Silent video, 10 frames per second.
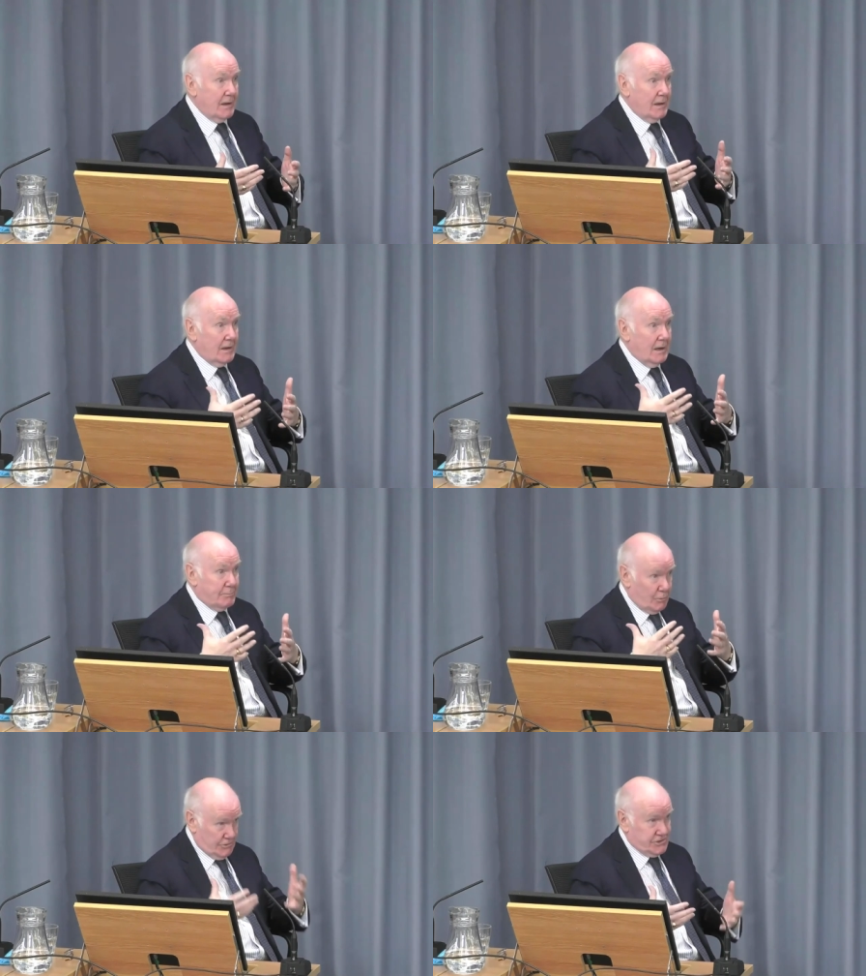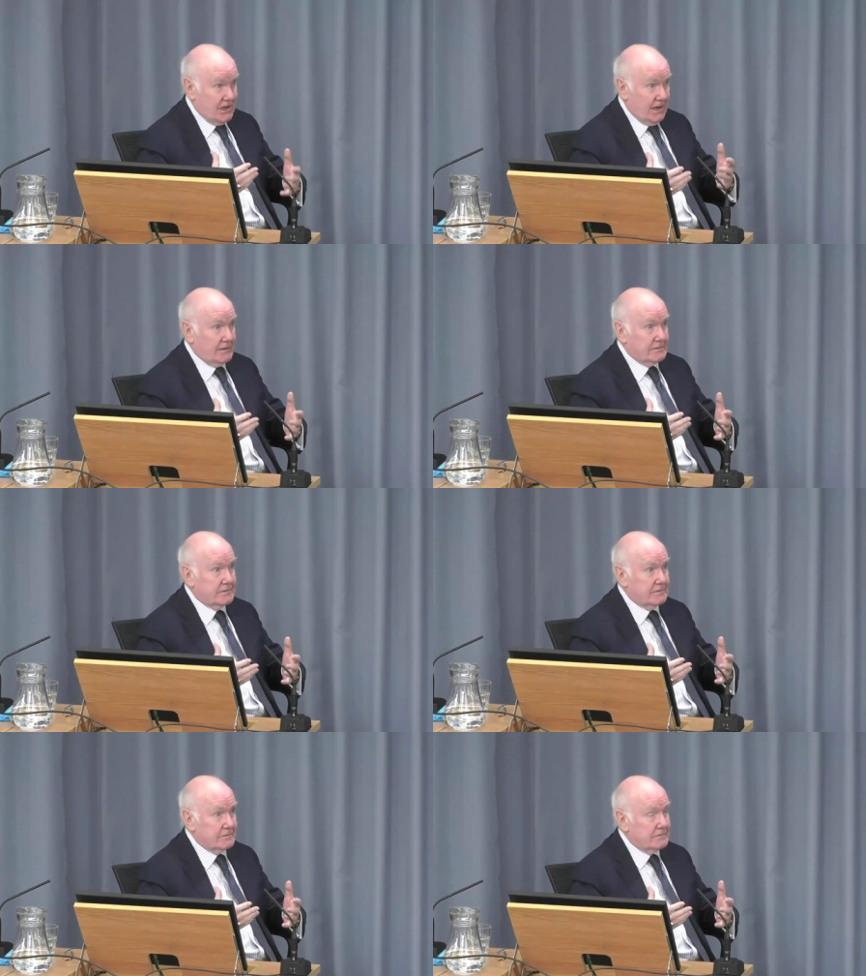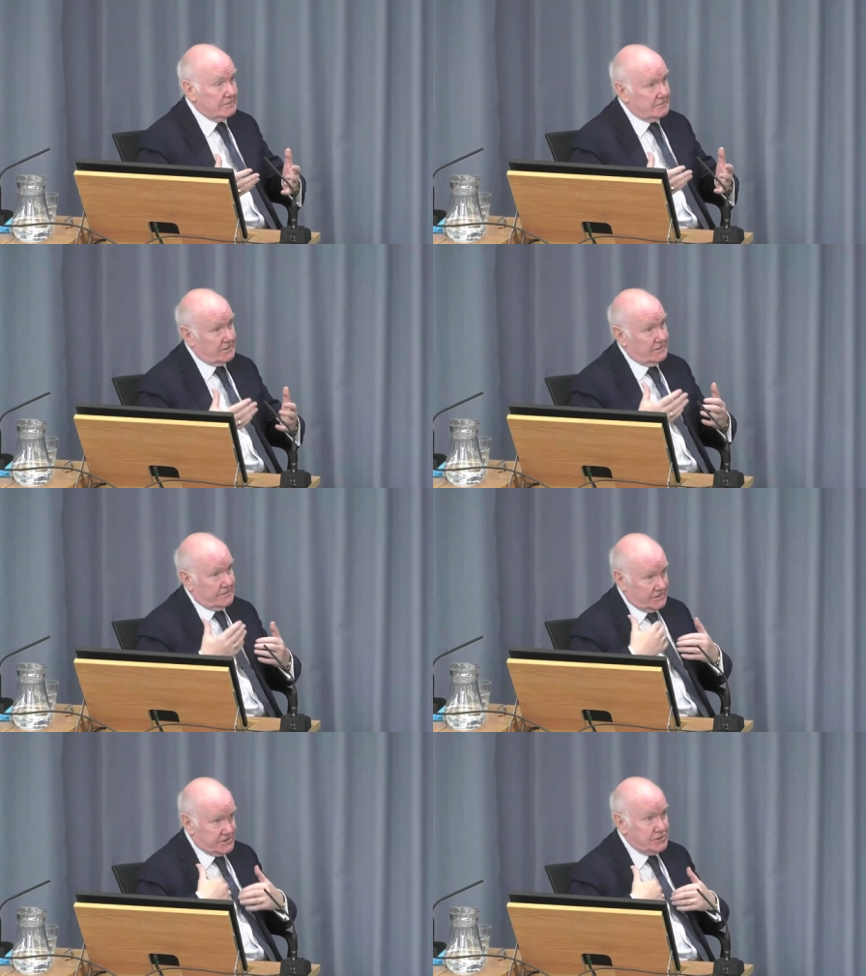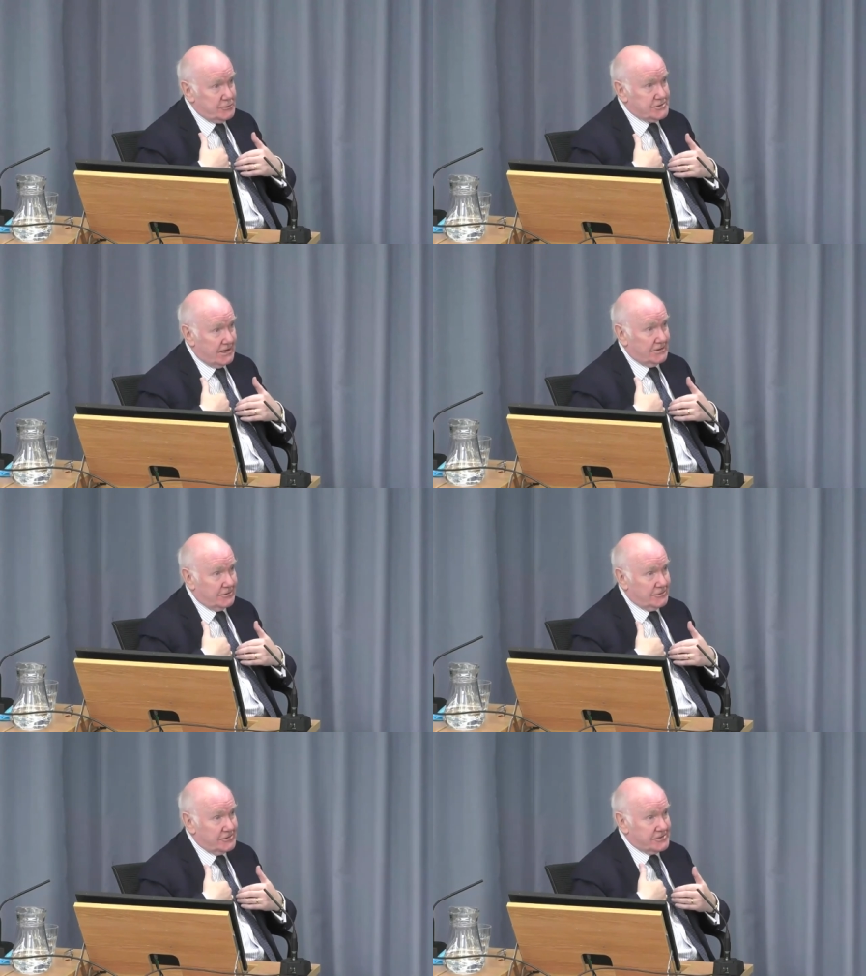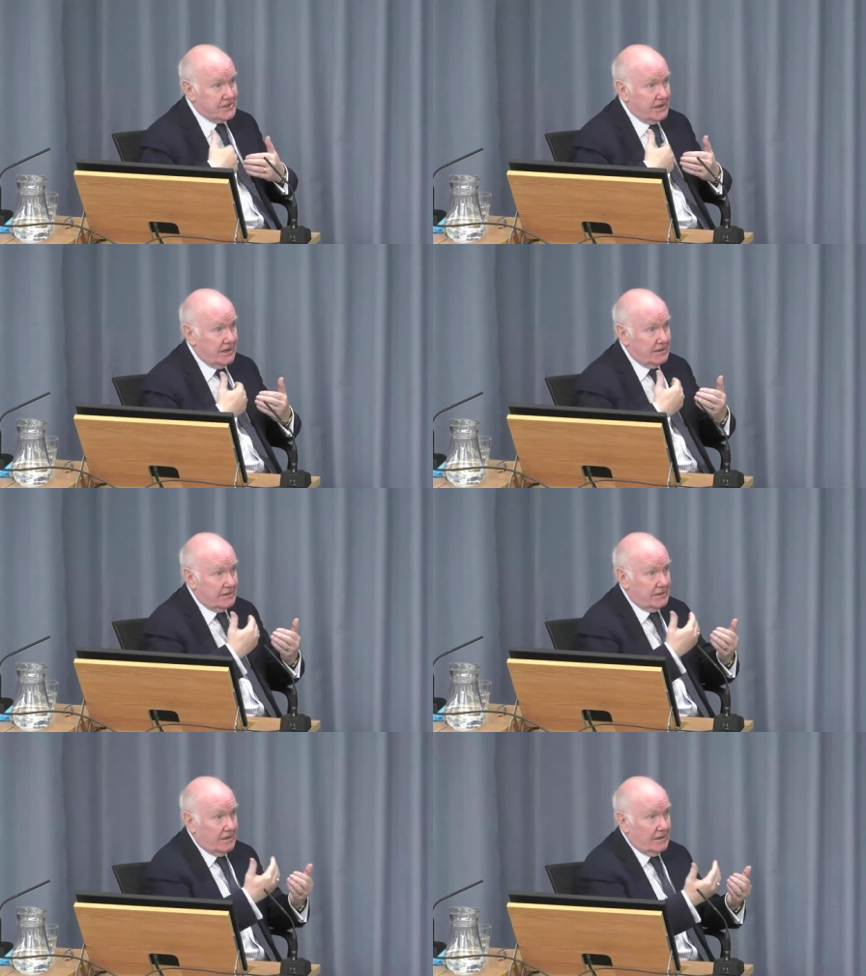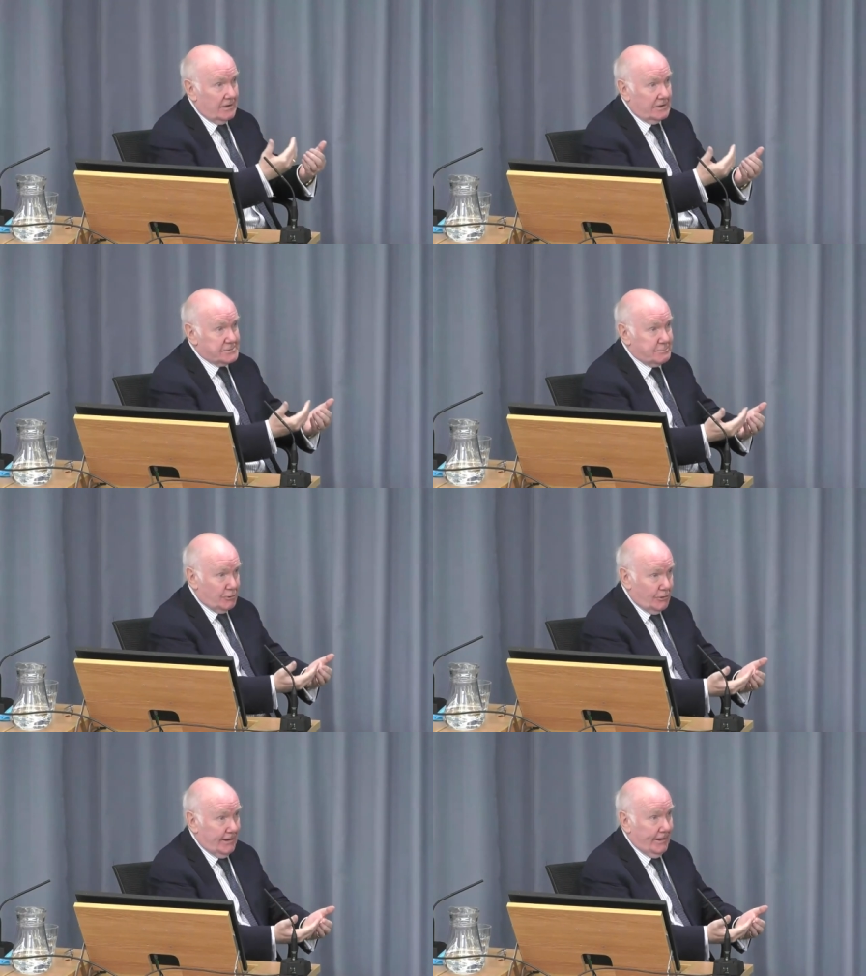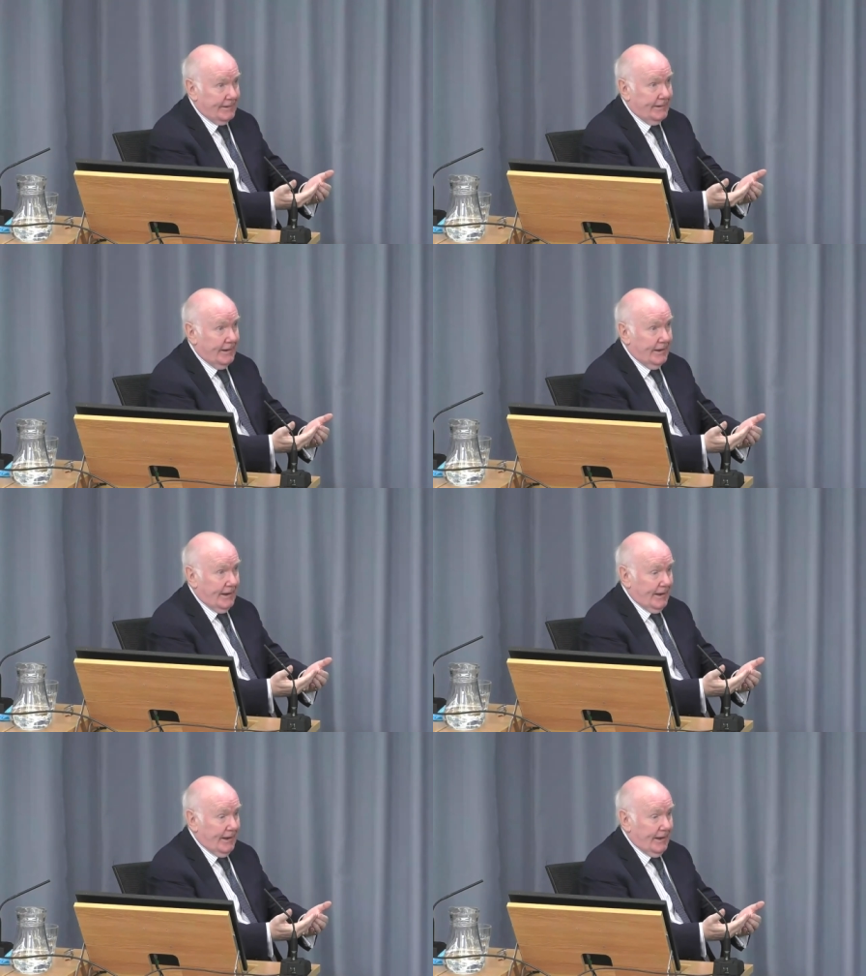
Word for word: a, a project that this new Secretary of State has brought in